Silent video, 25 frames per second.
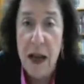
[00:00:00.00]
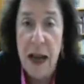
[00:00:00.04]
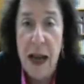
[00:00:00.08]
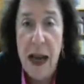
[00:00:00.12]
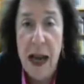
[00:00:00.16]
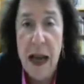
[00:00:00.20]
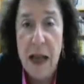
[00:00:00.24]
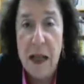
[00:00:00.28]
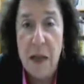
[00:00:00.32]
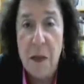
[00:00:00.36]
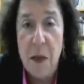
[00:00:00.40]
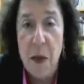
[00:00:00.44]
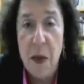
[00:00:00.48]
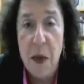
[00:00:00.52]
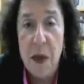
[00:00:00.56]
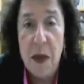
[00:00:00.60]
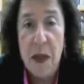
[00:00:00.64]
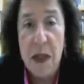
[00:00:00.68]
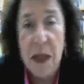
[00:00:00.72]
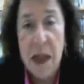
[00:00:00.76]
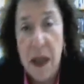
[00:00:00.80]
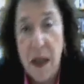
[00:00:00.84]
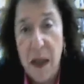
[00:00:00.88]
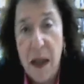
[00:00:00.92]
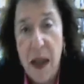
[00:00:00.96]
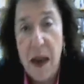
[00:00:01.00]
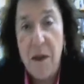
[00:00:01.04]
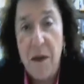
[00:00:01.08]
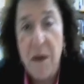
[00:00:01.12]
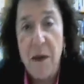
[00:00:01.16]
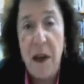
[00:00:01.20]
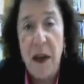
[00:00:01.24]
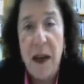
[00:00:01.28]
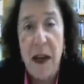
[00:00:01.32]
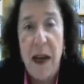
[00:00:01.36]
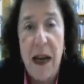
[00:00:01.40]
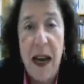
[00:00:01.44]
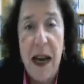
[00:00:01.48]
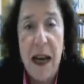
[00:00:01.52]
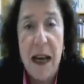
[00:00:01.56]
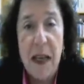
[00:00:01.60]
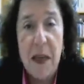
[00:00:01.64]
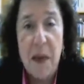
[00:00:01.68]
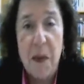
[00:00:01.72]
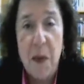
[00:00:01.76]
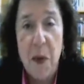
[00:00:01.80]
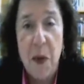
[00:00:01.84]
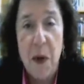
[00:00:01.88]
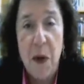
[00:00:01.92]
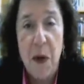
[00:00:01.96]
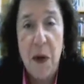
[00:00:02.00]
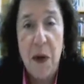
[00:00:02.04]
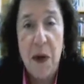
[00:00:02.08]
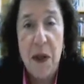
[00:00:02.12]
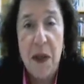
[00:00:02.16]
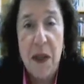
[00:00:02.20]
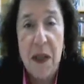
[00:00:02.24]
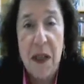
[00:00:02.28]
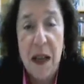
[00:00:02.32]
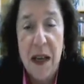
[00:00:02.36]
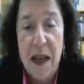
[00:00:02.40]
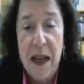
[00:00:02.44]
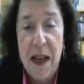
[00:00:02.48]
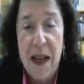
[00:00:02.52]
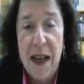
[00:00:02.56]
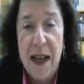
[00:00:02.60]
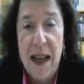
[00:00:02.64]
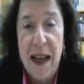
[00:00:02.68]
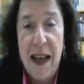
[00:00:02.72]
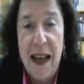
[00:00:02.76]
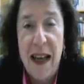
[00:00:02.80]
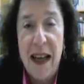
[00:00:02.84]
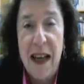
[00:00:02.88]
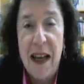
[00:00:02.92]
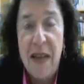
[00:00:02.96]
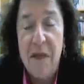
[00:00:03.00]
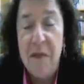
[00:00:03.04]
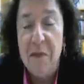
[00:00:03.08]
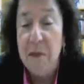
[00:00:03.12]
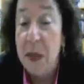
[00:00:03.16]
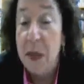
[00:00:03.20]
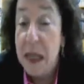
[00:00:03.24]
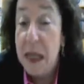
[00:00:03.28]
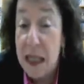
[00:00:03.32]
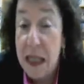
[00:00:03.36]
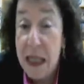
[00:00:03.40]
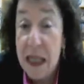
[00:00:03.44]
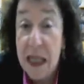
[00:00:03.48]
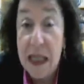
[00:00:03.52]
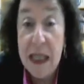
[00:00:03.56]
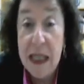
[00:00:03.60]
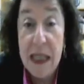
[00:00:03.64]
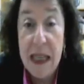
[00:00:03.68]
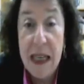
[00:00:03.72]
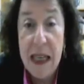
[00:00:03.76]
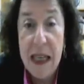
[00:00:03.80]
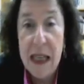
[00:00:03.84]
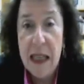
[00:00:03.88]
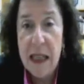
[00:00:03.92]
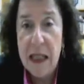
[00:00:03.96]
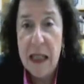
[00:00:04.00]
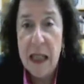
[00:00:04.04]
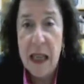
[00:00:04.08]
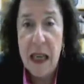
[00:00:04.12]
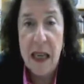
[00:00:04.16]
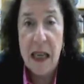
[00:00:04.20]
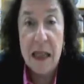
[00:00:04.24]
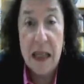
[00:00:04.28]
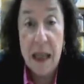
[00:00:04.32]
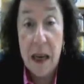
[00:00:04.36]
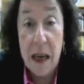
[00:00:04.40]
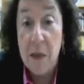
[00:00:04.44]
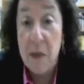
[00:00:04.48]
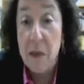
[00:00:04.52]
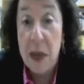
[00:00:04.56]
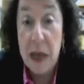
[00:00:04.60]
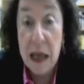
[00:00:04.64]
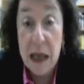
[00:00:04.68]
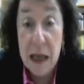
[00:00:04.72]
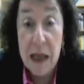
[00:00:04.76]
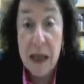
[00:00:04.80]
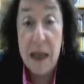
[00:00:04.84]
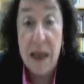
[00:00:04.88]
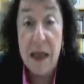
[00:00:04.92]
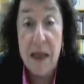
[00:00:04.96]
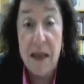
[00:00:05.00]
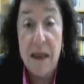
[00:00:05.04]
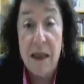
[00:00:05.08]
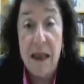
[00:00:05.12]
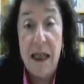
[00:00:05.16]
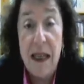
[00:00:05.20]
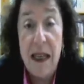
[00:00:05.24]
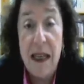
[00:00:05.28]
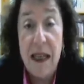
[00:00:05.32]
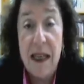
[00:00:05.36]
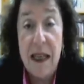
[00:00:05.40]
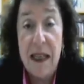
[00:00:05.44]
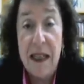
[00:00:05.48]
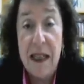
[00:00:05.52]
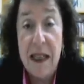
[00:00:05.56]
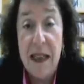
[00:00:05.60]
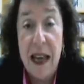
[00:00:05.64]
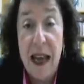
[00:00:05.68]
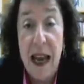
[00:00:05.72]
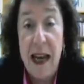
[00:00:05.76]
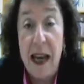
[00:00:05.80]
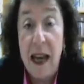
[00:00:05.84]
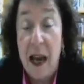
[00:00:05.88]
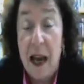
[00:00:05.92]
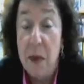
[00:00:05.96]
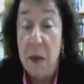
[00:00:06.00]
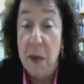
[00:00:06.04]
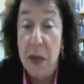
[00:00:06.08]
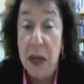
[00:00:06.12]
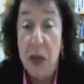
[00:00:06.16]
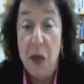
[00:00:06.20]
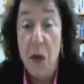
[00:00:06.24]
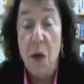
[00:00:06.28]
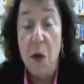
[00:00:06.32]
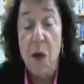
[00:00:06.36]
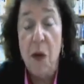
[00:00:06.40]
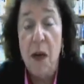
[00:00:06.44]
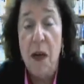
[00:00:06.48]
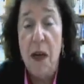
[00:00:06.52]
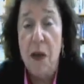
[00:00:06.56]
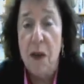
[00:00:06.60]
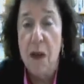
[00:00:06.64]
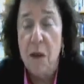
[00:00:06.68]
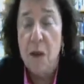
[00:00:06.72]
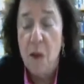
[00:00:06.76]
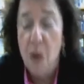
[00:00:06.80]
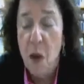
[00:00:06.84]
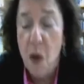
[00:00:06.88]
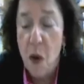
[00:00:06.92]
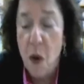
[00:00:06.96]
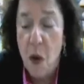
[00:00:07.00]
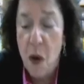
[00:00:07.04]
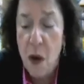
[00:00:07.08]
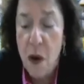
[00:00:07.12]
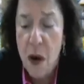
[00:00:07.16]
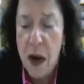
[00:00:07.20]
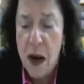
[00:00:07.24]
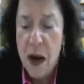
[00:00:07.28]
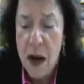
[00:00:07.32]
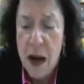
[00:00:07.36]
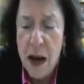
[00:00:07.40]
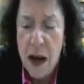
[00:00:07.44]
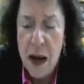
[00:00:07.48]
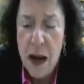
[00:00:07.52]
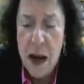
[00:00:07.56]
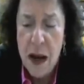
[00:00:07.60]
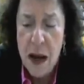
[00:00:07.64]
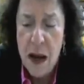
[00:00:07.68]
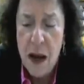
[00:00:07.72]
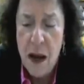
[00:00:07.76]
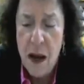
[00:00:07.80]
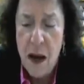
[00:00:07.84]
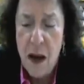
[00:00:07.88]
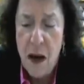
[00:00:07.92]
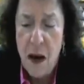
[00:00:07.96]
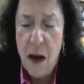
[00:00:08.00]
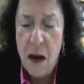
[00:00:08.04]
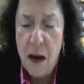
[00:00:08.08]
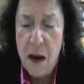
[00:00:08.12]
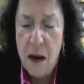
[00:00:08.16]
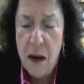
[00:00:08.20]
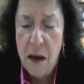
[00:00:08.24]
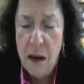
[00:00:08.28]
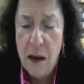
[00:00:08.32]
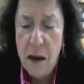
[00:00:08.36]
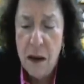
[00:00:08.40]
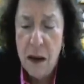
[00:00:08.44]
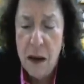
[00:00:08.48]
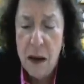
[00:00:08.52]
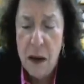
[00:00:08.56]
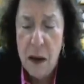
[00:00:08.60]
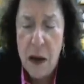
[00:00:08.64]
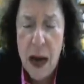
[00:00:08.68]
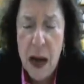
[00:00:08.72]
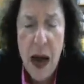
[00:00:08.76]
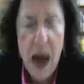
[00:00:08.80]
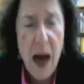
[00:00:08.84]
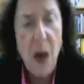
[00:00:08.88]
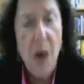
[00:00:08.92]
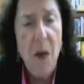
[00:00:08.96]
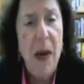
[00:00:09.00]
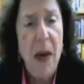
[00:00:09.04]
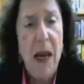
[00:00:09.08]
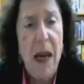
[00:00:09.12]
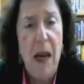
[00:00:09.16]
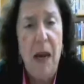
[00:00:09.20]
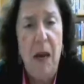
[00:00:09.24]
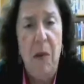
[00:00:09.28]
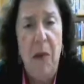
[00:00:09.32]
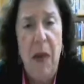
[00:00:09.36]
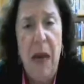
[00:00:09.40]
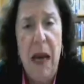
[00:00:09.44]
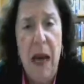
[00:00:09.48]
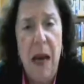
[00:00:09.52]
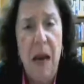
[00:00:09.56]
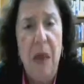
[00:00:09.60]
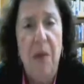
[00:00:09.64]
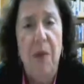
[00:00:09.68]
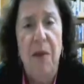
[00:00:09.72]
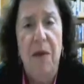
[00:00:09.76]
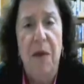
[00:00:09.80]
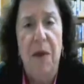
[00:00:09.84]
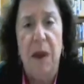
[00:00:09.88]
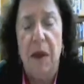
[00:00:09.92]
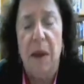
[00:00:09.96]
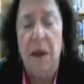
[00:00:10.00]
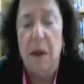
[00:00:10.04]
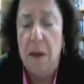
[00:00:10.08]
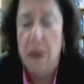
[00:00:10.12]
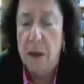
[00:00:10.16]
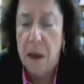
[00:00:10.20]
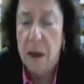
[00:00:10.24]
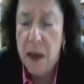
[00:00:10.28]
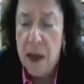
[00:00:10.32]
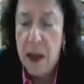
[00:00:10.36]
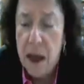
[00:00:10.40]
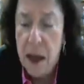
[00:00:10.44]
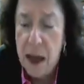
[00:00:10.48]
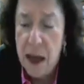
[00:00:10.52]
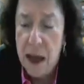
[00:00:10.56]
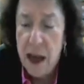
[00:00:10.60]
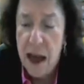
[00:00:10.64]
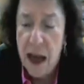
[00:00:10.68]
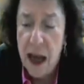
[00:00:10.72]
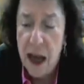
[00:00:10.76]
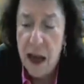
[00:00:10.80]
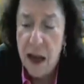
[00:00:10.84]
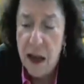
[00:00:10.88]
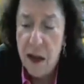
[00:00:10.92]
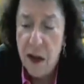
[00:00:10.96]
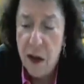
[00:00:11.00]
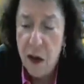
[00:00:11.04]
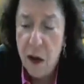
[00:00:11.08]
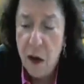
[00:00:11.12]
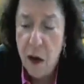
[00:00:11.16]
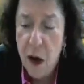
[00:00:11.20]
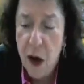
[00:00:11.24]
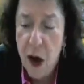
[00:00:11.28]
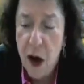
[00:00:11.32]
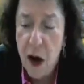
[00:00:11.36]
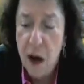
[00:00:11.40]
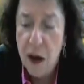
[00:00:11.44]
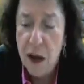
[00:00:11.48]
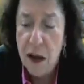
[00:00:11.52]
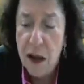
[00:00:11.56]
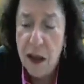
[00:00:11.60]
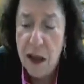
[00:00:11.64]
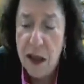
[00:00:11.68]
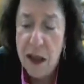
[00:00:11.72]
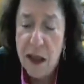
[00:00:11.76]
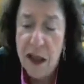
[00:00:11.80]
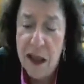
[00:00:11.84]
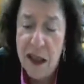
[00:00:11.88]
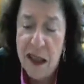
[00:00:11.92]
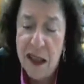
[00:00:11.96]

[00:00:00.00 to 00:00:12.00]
experts, South African experts, business leaders and some political leaders, and I'll be talking to more on how we can be helpful. Now, you can't,